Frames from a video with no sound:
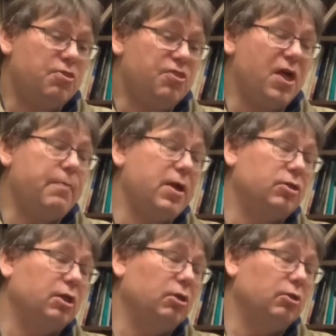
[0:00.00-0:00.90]
They
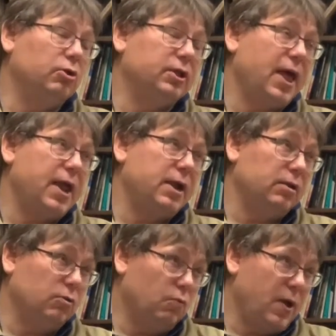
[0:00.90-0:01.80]
basically looked at it
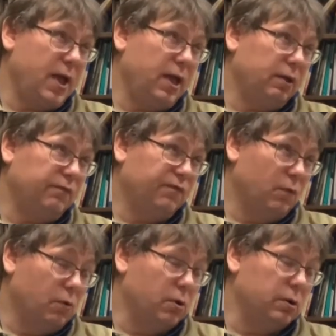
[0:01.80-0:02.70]
as a way
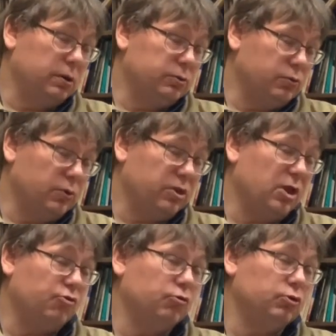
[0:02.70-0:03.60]
for North
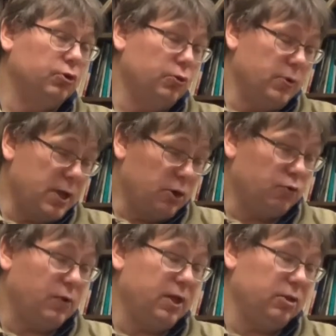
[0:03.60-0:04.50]
Central to
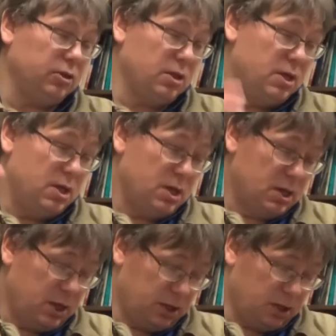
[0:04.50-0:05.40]
increase
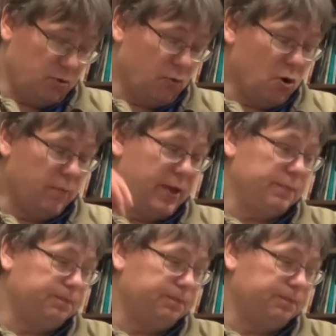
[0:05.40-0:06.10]
its enrollment